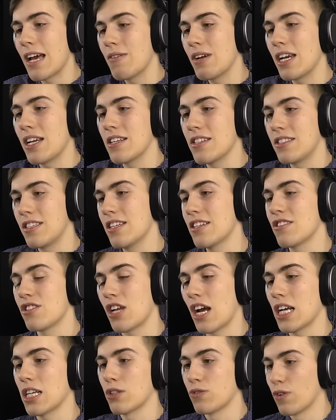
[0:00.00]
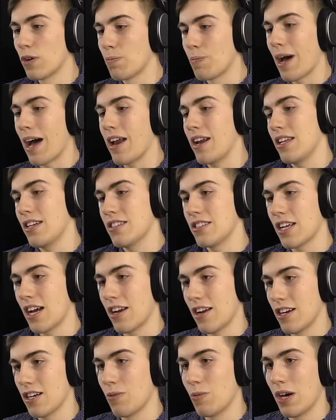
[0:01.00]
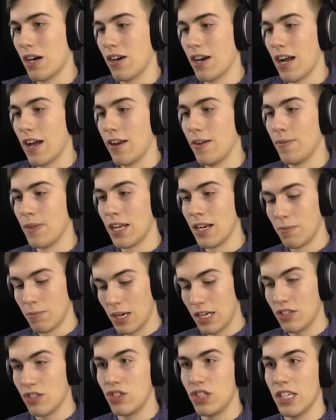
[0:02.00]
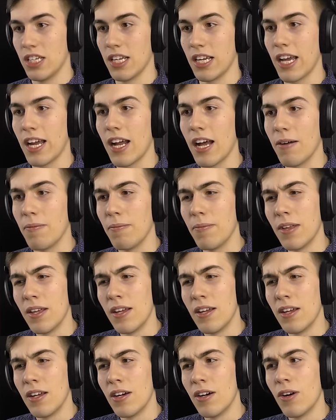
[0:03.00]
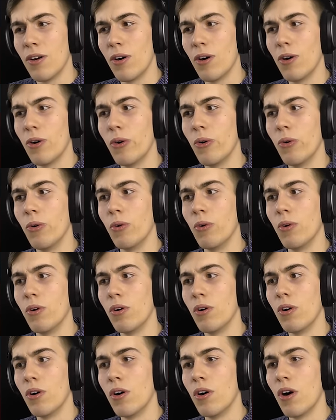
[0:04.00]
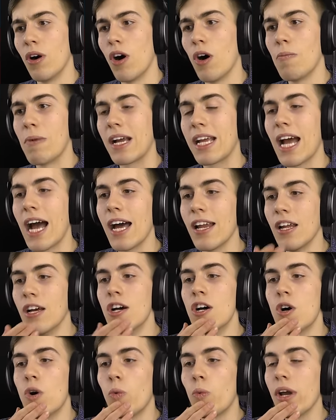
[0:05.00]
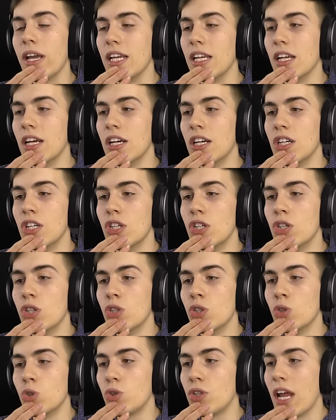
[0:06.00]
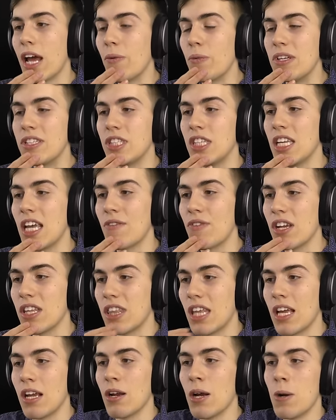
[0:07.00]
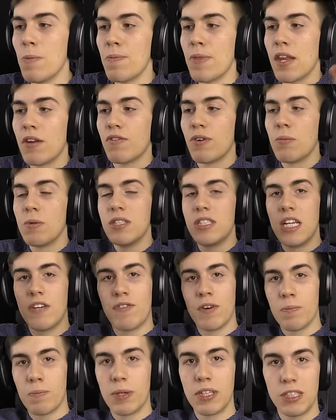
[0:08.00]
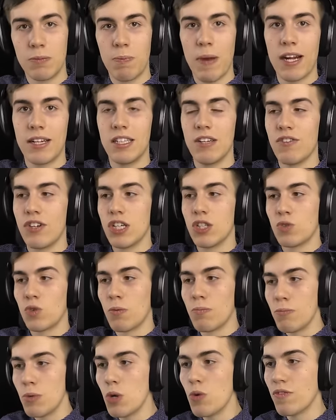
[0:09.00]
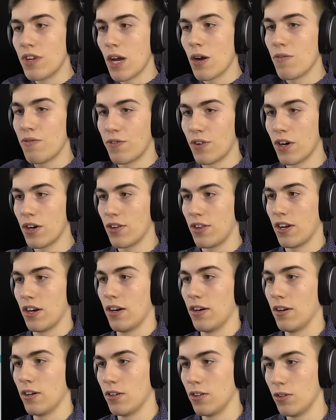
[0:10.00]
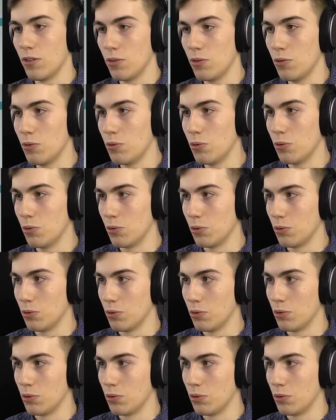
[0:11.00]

now we get to see this guy's full body and he's got underwear on. Press G to get up. Oh. Oh my god, wait. So now we see everything from a different perspective because we're moved out further. Ooh.